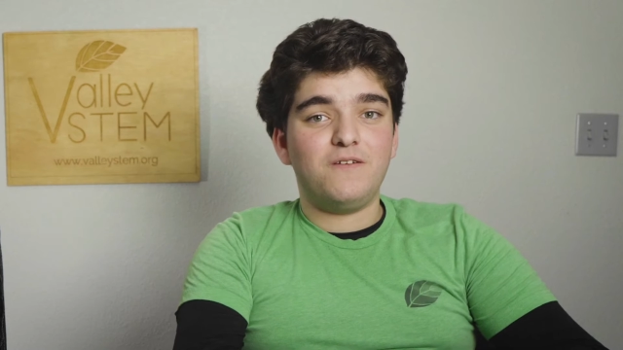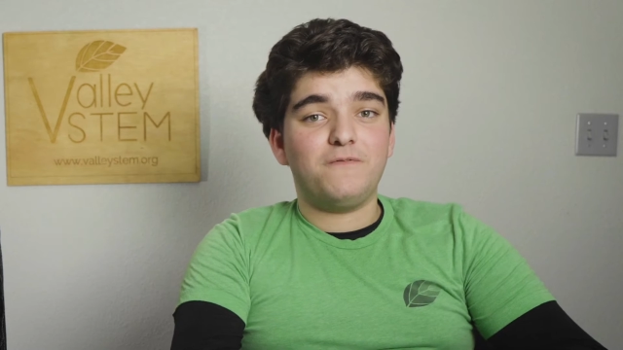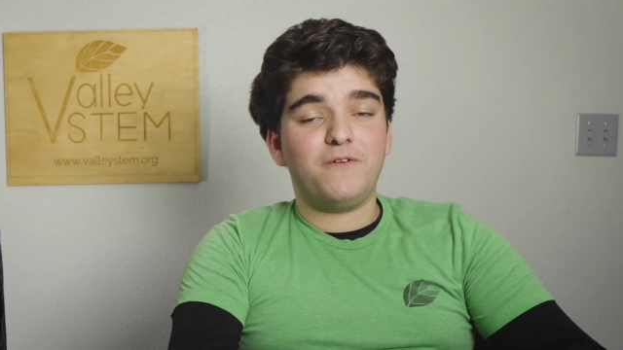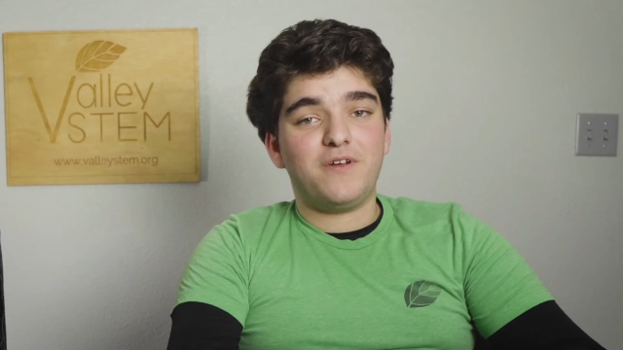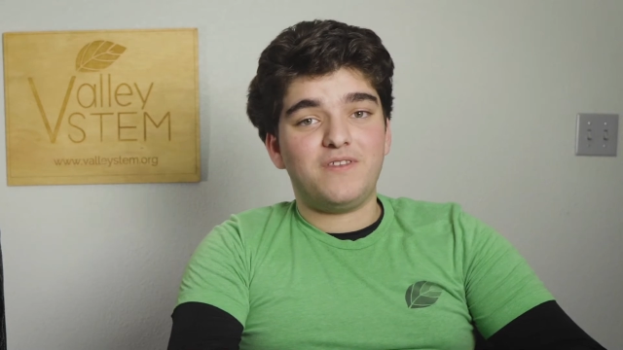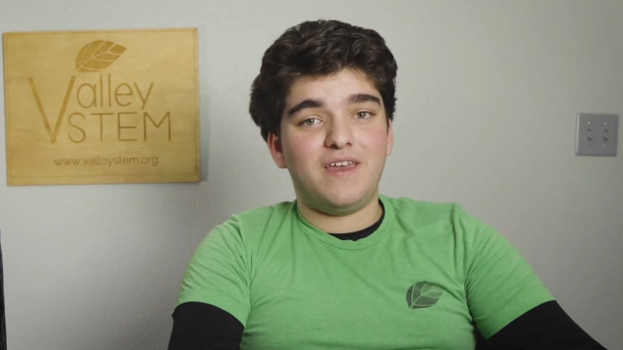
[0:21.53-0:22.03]

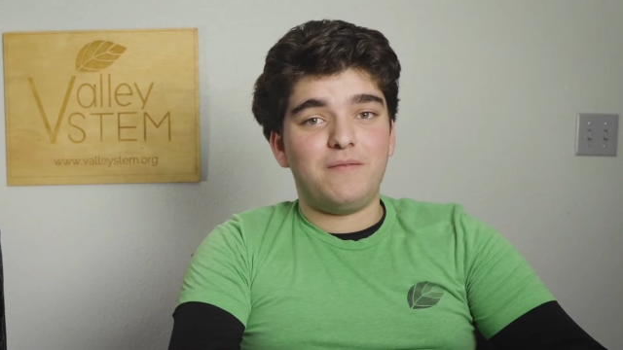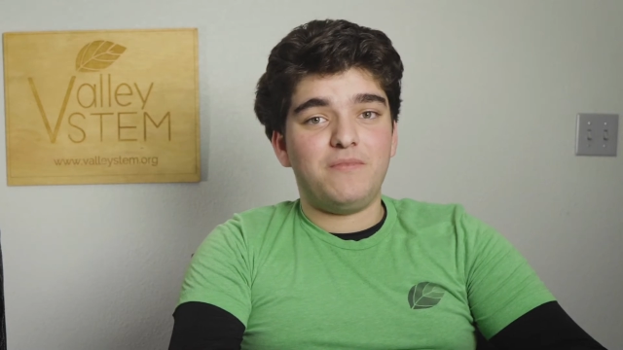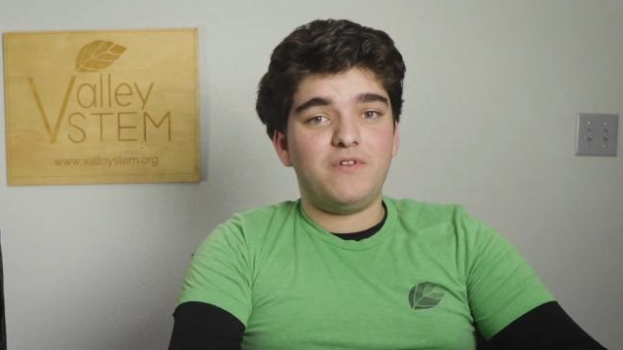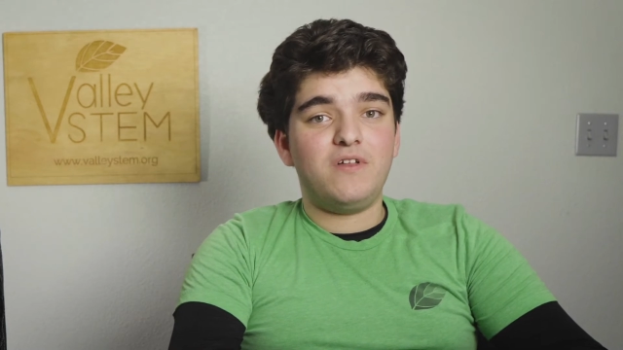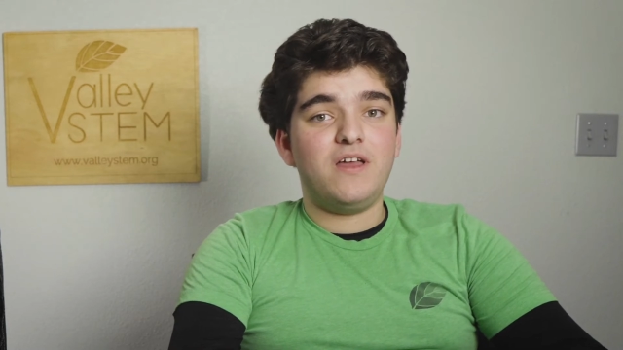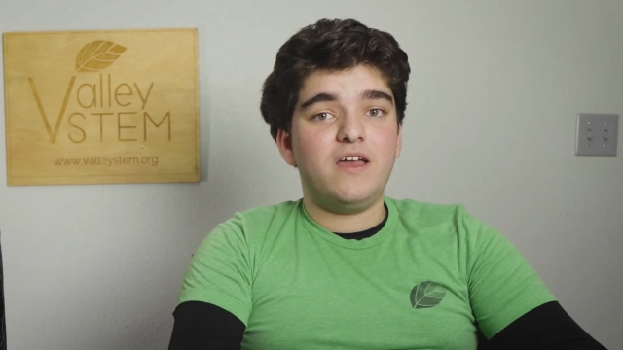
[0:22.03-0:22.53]
For
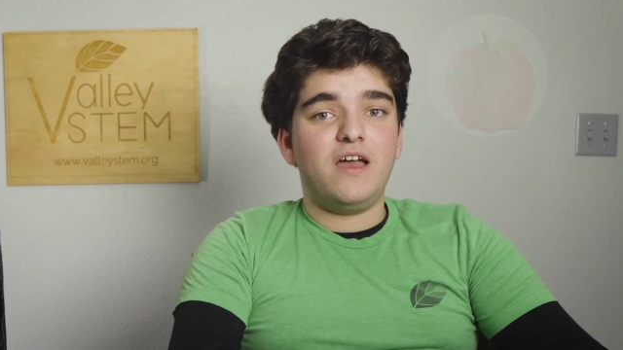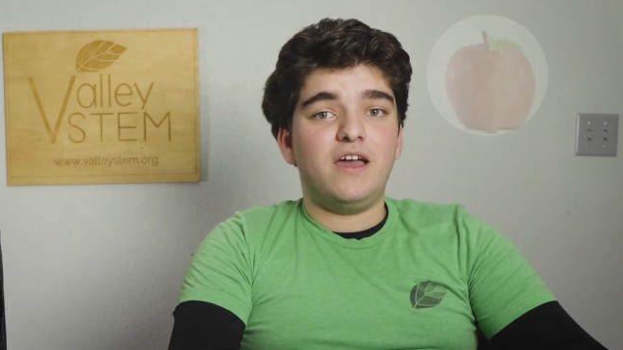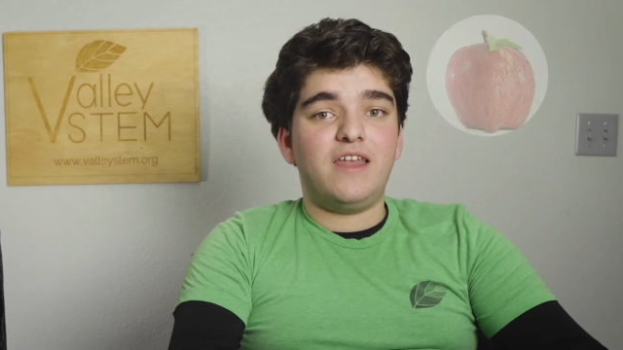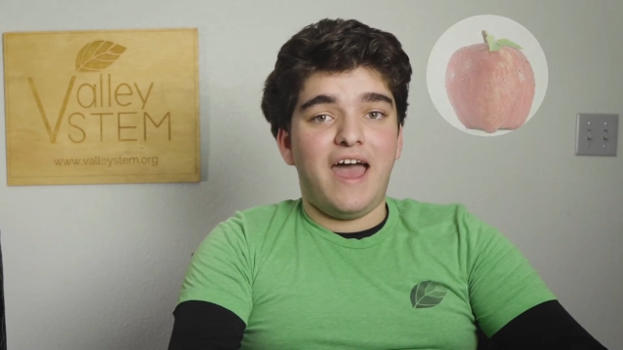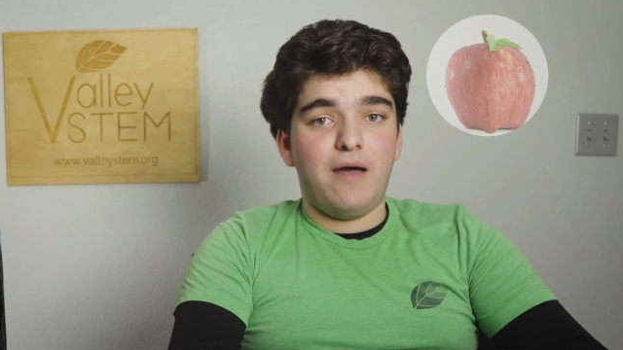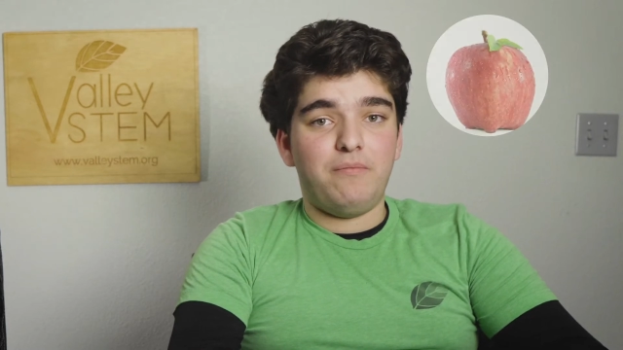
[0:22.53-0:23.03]
example,
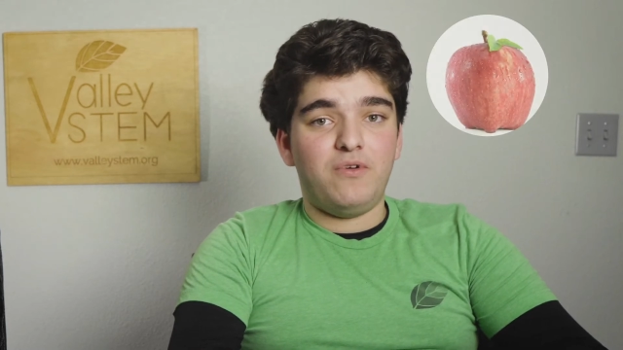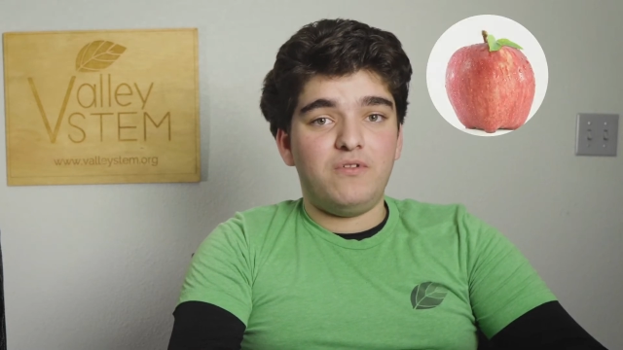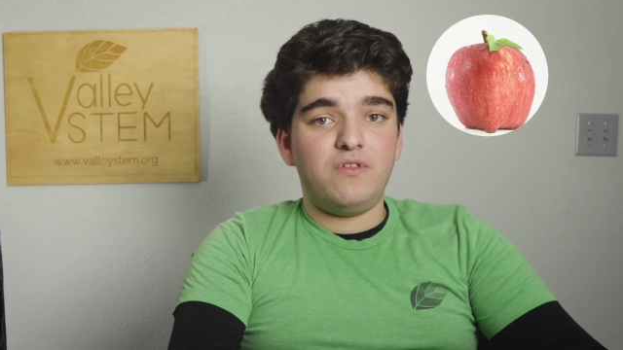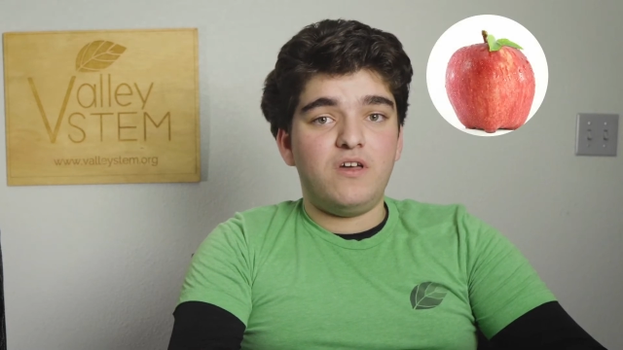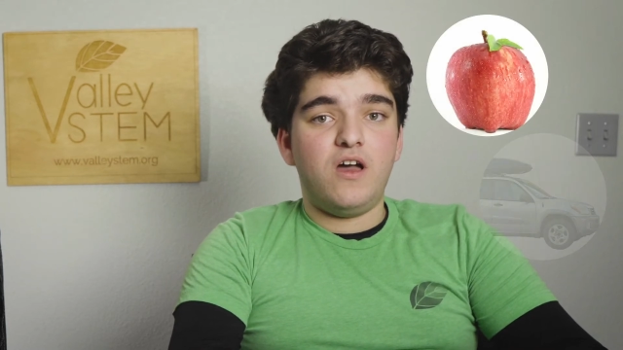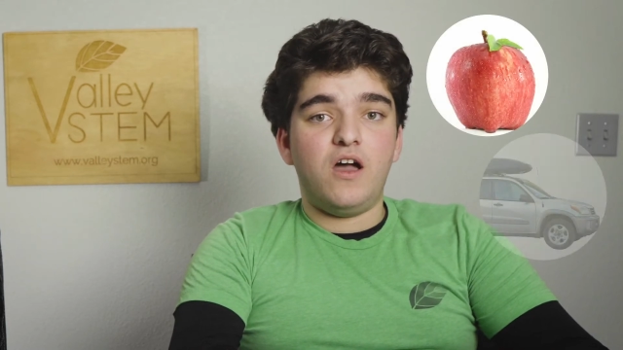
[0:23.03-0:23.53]
an
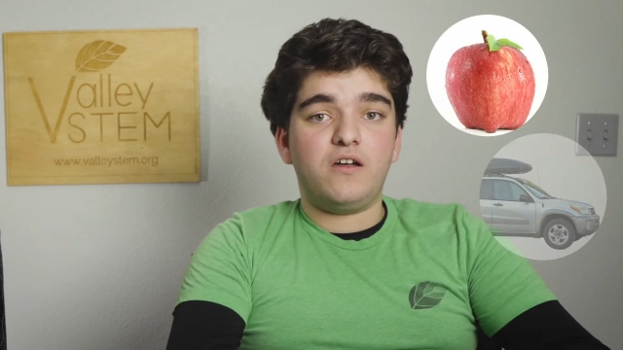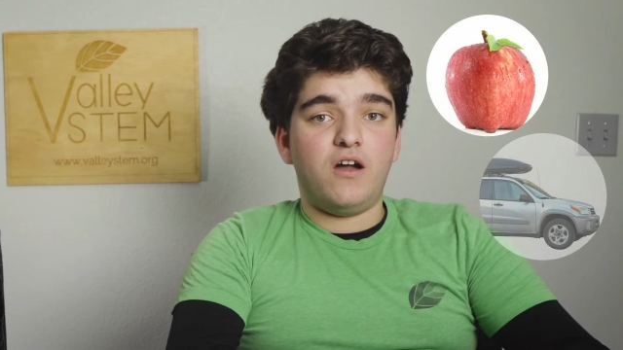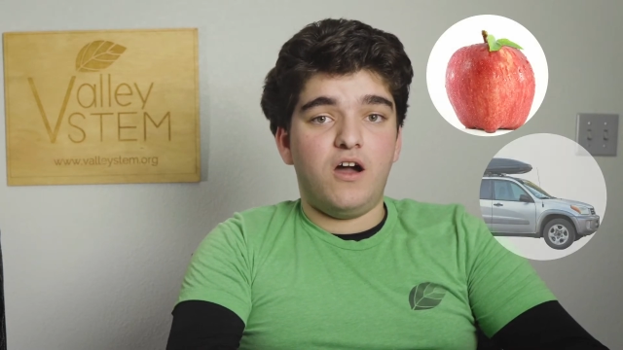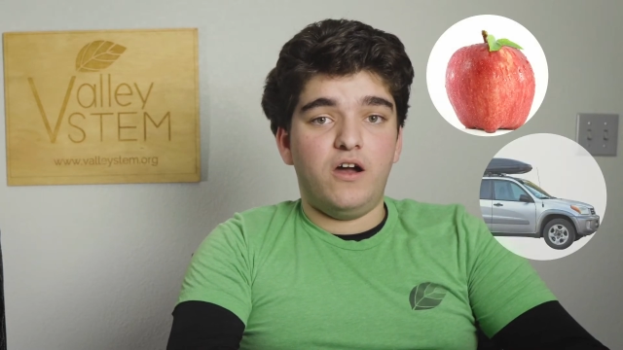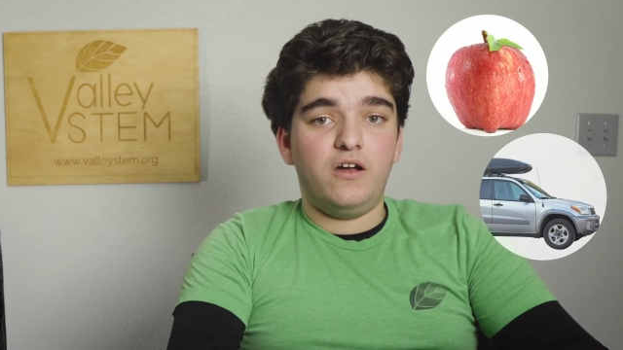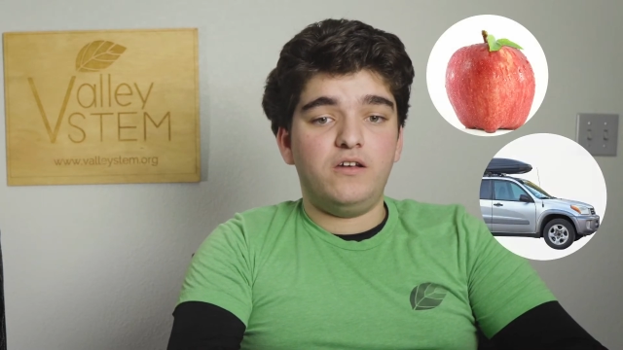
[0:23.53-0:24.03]
apple, a
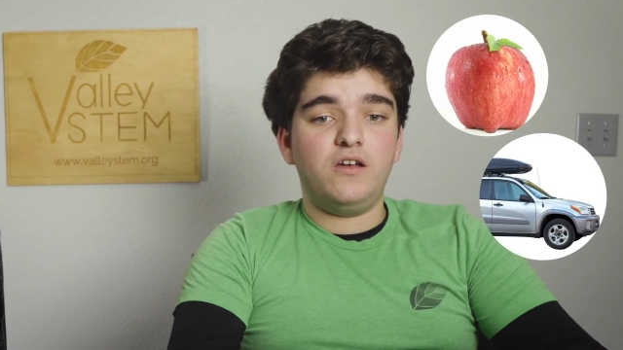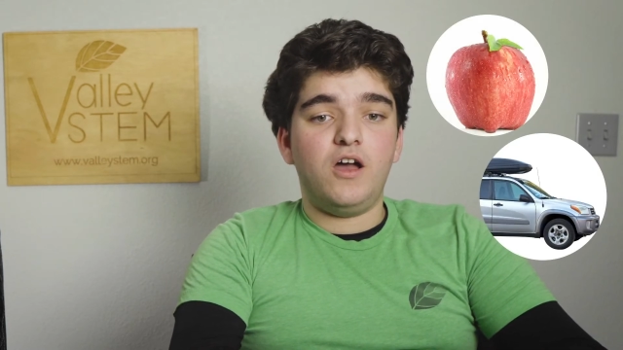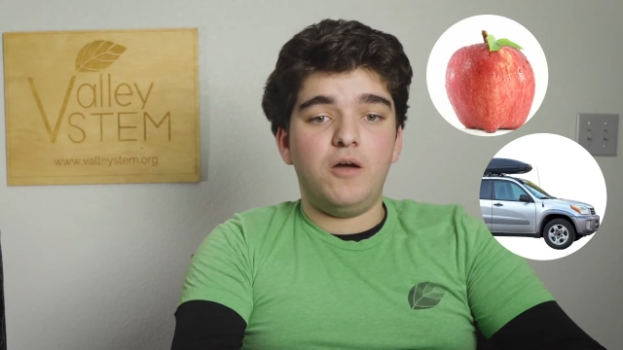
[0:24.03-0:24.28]
car,